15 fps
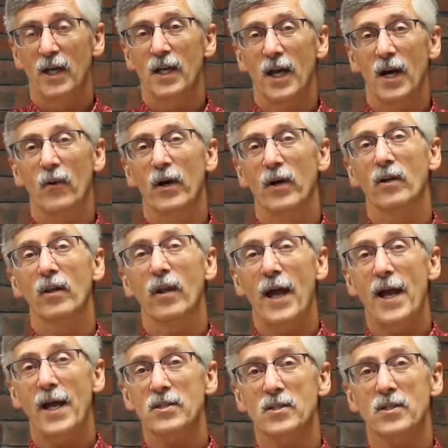Now our
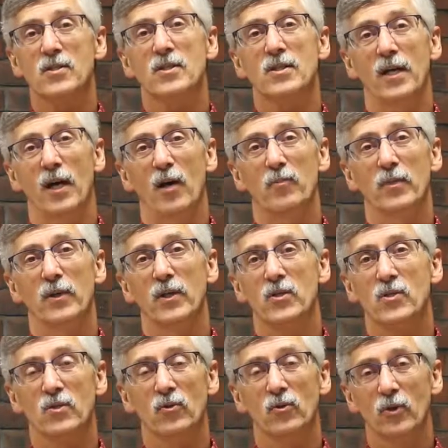last step
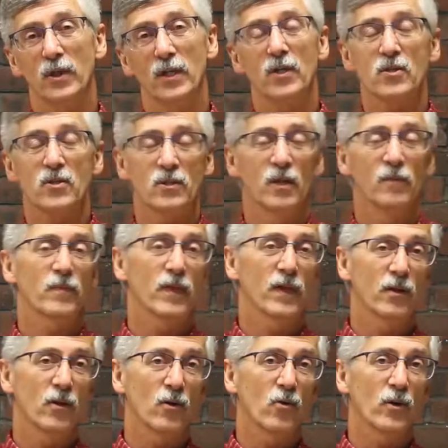is to look at
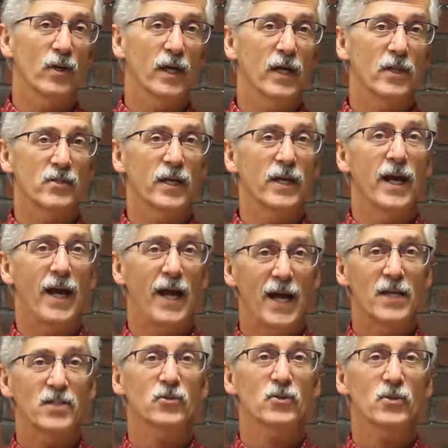something known as a
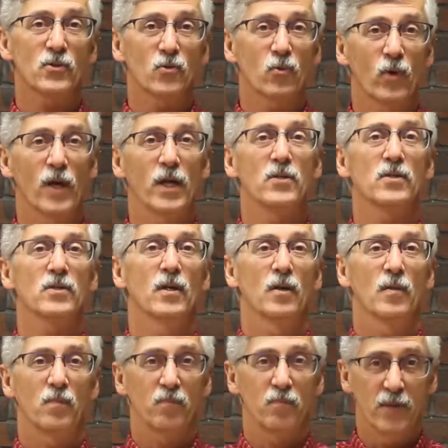hazardous waste
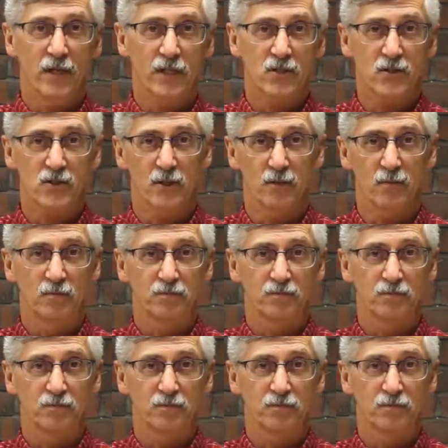mixture.